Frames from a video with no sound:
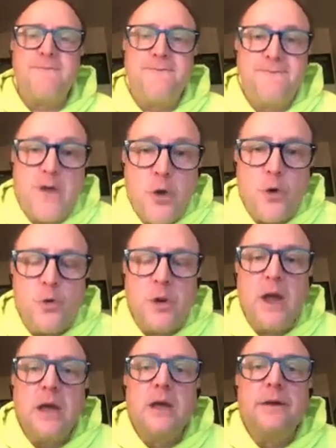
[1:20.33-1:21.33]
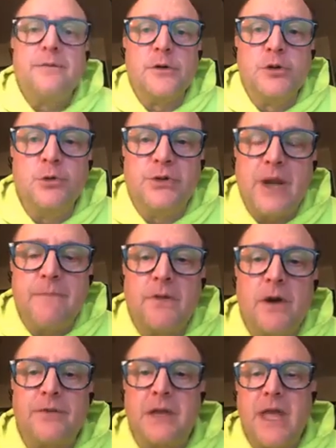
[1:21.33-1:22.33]
and phone for
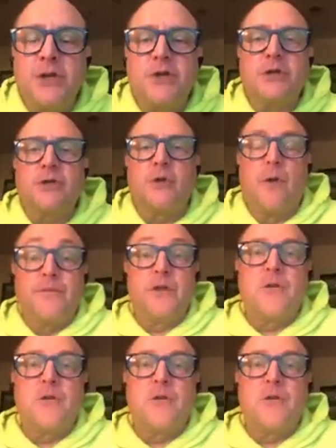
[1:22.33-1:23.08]
two-step verification.